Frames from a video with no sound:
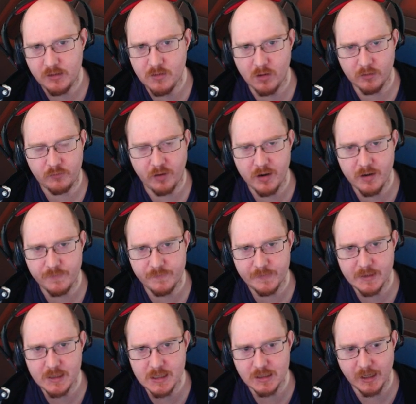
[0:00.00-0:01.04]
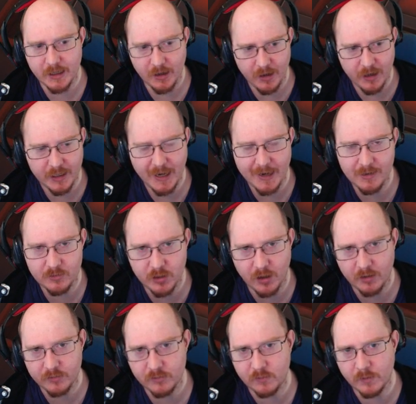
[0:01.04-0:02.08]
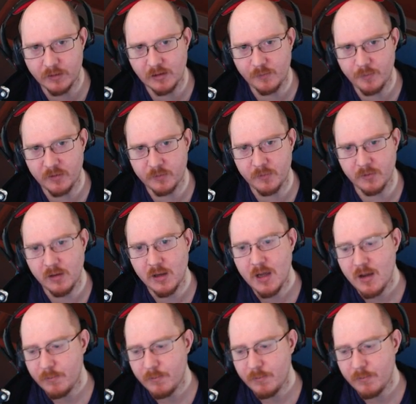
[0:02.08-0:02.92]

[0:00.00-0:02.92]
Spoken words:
you are trying to facilitate her gaining charge as quickly as possible.